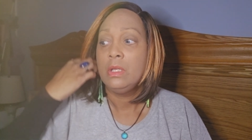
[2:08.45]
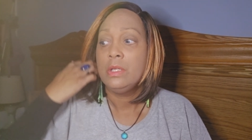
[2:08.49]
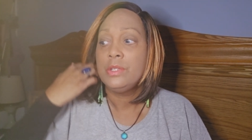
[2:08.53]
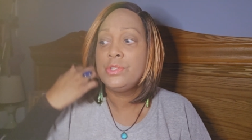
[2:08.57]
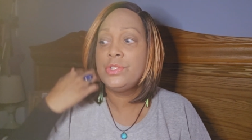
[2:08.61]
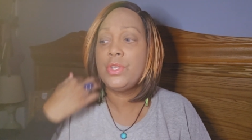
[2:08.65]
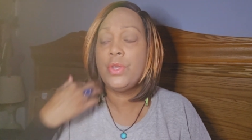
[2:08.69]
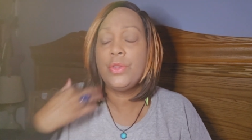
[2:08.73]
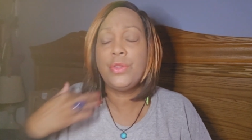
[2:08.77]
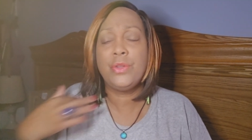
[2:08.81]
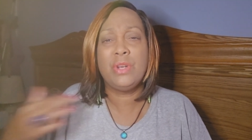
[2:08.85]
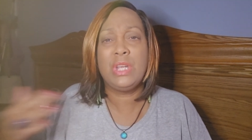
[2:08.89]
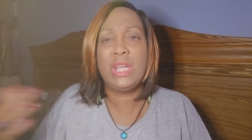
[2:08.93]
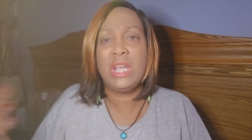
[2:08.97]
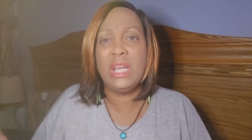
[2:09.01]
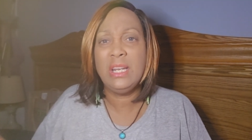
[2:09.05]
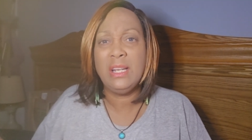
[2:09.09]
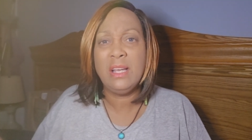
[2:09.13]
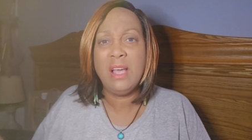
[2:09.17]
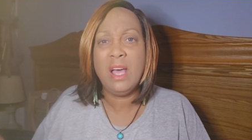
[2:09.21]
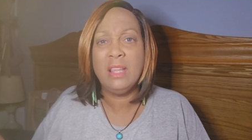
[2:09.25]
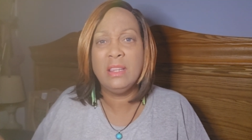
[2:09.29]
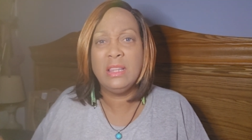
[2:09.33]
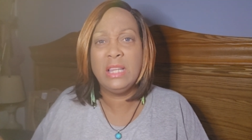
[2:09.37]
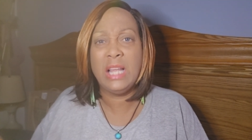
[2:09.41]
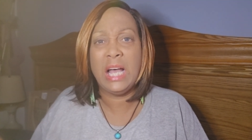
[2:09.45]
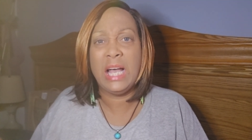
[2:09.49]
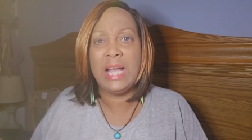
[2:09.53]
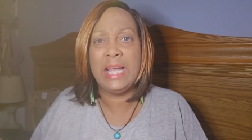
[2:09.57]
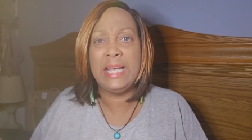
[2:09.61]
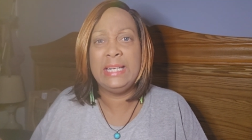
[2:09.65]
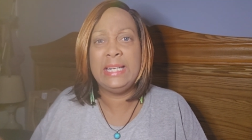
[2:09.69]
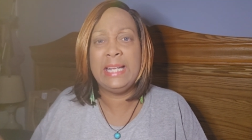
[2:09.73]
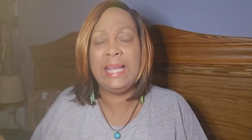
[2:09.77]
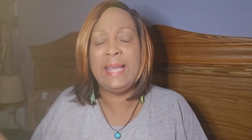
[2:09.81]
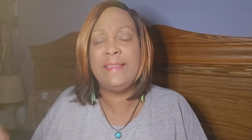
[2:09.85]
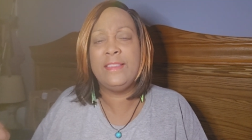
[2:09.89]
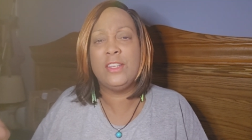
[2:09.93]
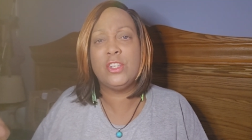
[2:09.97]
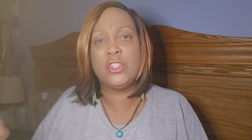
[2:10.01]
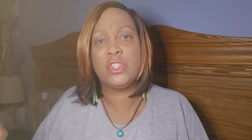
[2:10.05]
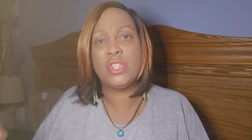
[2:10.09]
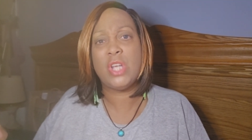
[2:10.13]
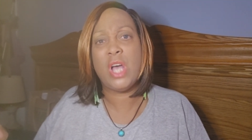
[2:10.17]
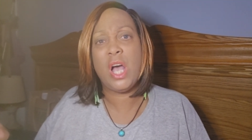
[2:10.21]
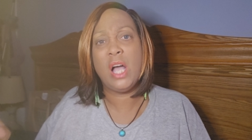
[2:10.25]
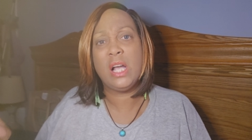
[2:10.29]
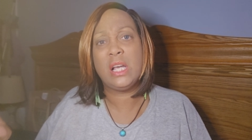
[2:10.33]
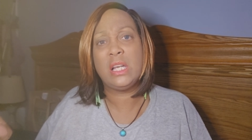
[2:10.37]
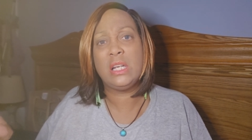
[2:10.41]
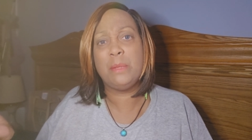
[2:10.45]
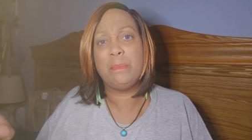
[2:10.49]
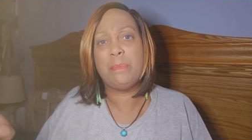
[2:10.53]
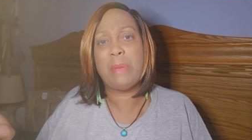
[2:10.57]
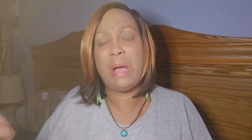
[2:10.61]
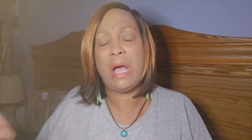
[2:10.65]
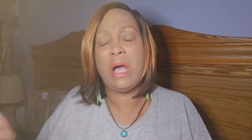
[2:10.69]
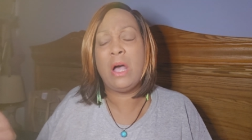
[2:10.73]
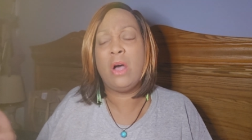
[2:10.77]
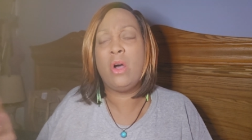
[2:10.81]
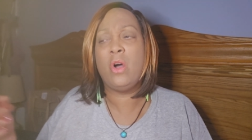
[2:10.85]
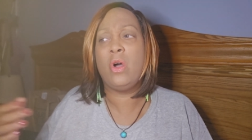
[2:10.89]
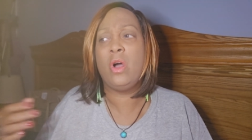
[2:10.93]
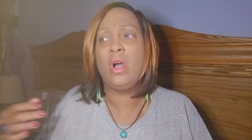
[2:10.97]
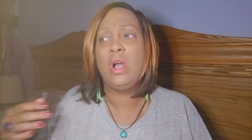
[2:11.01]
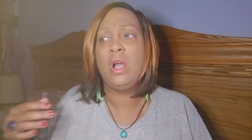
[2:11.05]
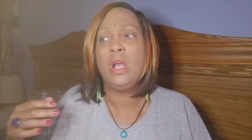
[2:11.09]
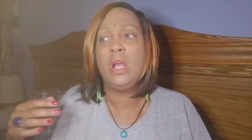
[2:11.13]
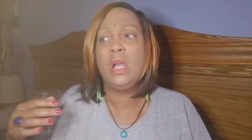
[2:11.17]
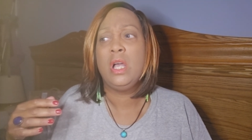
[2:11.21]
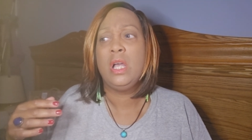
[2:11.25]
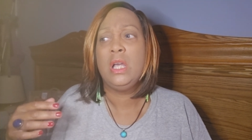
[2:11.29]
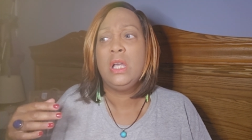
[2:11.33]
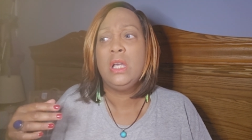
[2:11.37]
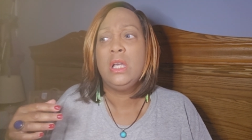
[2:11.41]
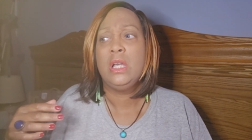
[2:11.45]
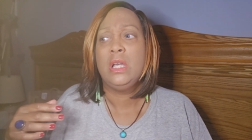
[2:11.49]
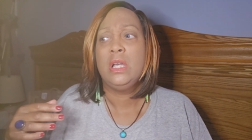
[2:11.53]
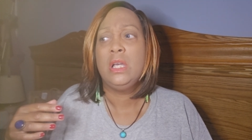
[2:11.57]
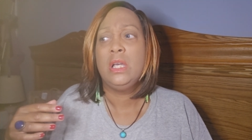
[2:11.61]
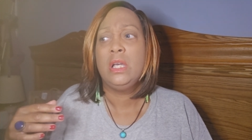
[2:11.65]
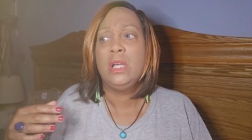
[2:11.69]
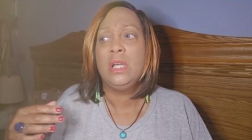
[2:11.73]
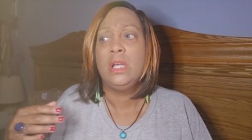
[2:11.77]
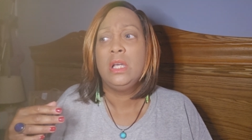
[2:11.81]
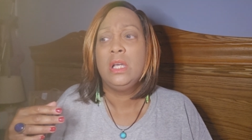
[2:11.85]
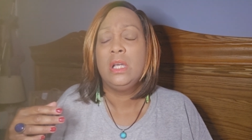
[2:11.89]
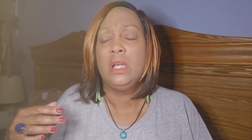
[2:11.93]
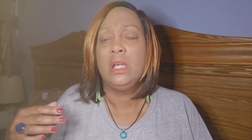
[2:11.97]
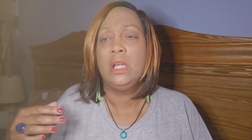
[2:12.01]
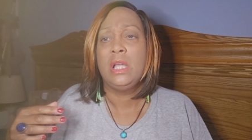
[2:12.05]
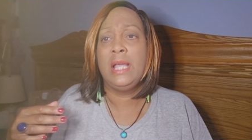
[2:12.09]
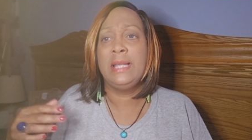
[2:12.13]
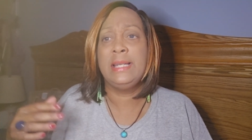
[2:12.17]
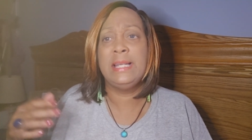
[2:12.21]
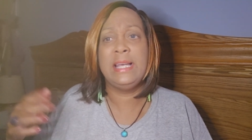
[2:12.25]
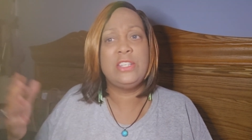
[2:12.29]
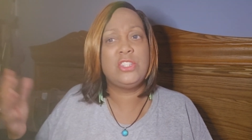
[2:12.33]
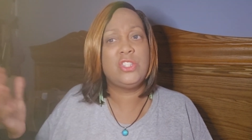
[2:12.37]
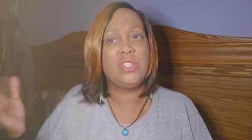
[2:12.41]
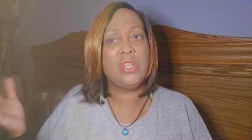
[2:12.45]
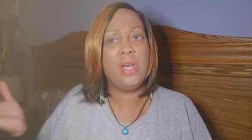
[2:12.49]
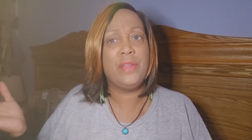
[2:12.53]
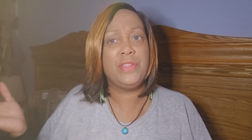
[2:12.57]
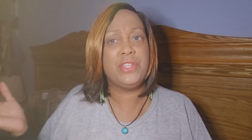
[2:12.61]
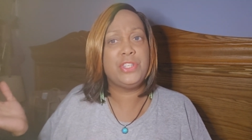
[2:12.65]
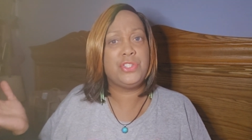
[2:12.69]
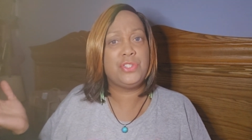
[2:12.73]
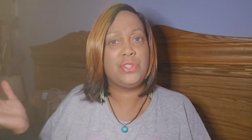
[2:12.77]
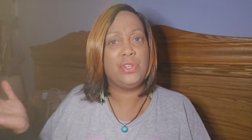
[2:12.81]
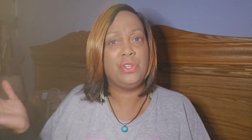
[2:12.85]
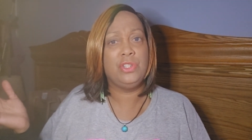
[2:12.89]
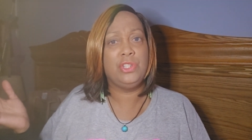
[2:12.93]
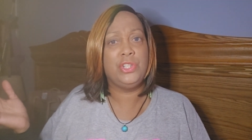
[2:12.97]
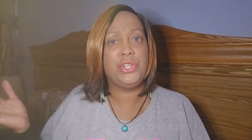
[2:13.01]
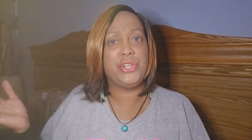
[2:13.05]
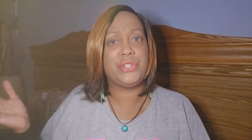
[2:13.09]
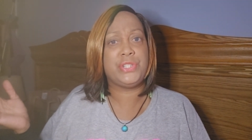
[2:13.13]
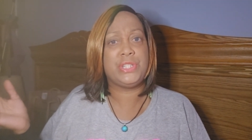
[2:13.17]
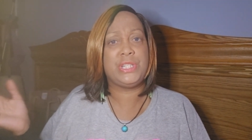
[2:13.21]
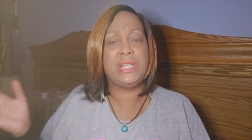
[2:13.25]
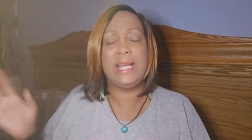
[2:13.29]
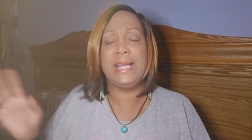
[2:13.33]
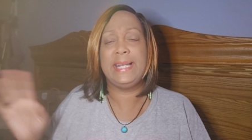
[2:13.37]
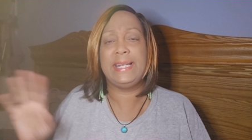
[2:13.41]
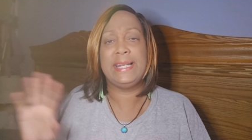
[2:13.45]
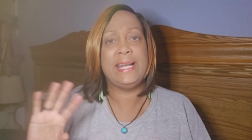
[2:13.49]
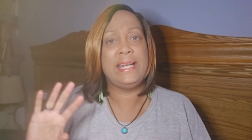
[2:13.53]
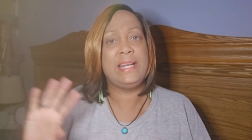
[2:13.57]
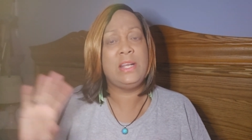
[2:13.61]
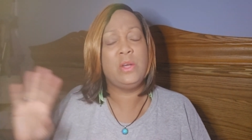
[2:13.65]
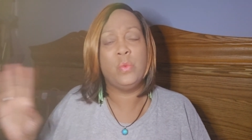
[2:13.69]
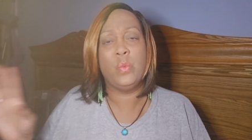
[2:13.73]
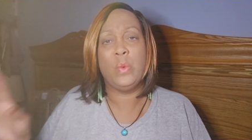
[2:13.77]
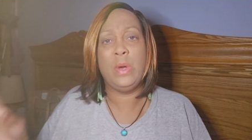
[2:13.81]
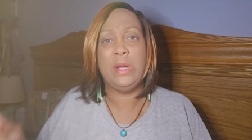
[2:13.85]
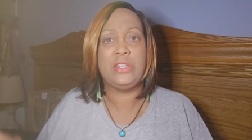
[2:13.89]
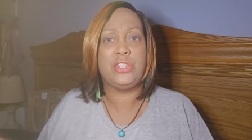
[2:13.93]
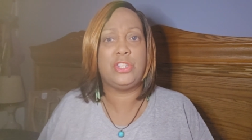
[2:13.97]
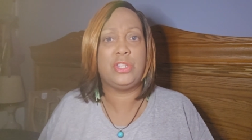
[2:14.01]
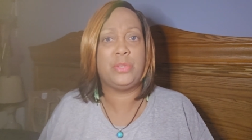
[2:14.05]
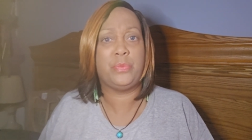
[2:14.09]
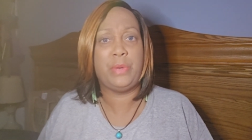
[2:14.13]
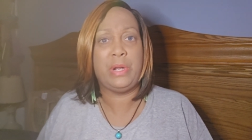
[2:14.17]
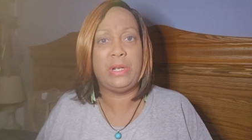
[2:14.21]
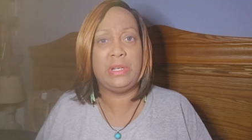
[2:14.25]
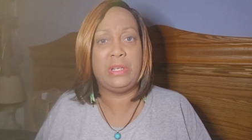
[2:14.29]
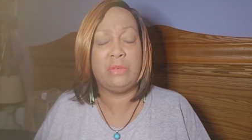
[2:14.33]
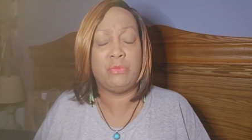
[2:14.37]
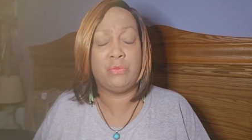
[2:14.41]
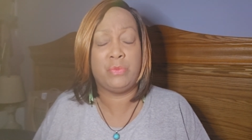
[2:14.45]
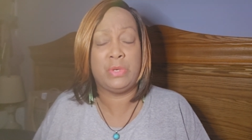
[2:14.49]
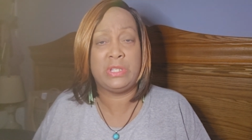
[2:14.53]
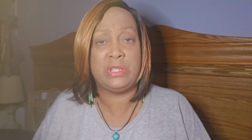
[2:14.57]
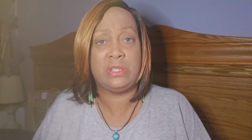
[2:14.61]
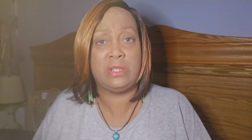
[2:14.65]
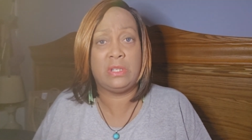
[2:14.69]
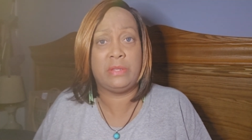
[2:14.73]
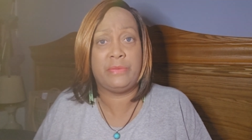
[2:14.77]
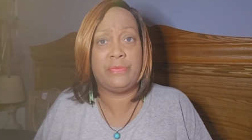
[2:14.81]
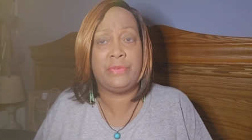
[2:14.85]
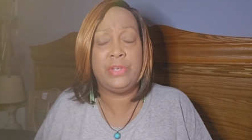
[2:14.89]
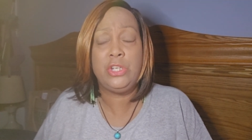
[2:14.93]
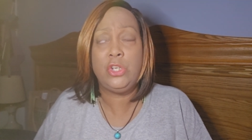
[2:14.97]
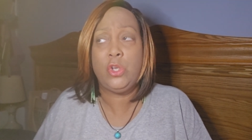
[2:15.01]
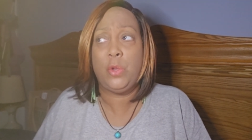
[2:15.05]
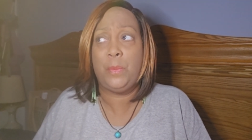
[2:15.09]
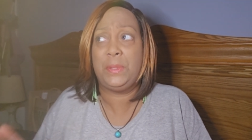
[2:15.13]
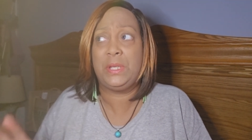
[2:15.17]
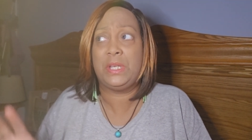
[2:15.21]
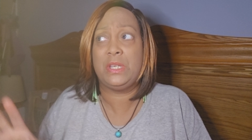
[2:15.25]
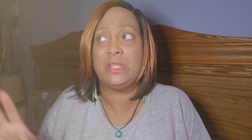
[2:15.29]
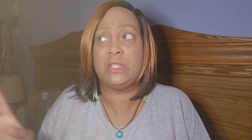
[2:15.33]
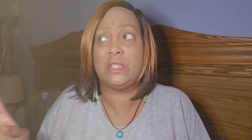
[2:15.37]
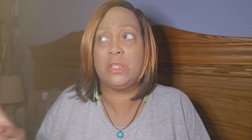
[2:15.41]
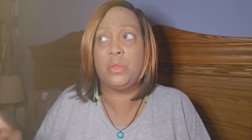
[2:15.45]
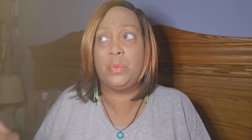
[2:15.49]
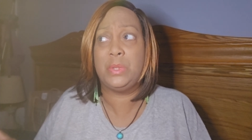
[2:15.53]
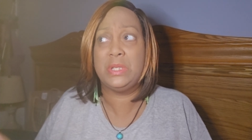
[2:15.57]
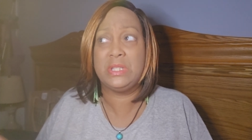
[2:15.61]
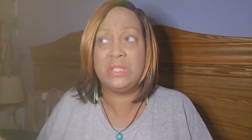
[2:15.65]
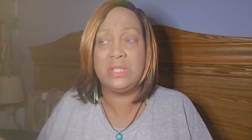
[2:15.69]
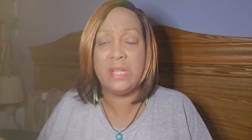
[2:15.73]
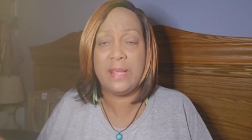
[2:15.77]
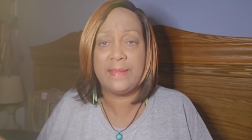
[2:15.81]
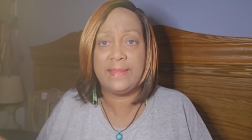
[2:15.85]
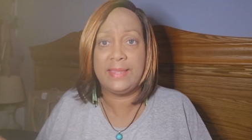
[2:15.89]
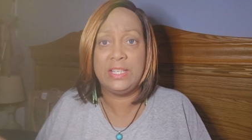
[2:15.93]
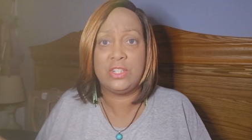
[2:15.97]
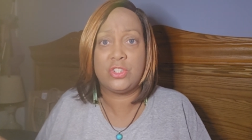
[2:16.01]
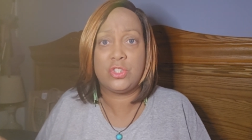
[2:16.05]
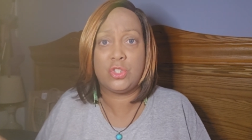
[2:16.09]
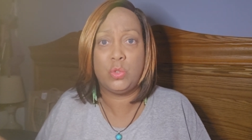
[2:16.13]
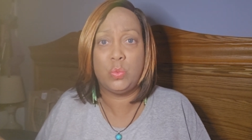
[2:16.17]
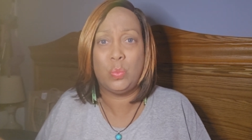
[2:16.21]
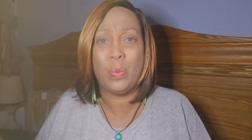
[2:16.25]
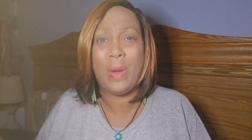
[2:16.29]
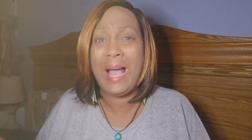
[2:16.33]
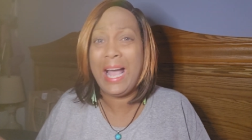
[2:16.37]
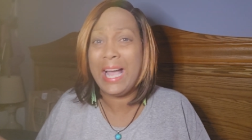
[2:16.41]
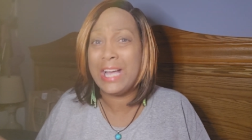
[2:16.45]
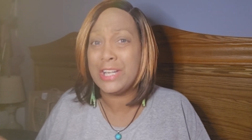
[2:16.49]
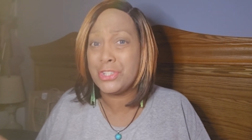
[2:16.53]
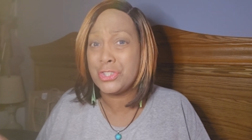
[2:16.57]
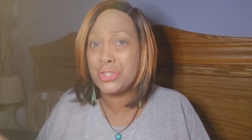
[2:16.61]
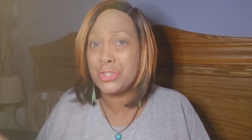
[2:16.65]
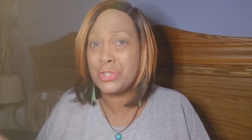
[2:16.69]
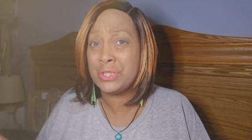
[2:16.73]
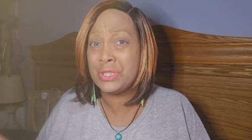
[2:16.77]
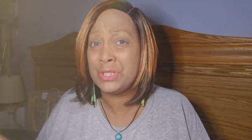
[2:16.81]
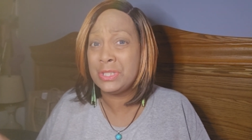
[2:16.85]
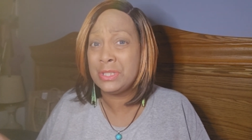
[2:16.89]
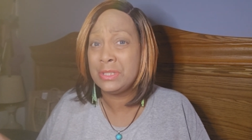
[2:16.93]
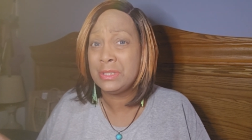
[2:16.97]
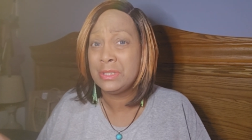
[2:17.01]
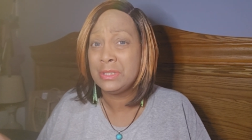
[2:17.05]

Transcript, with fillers: So they're getting online and they're talking about, and I saw this earlier today and I didn't watch the rest of the video because there was nothing to watch.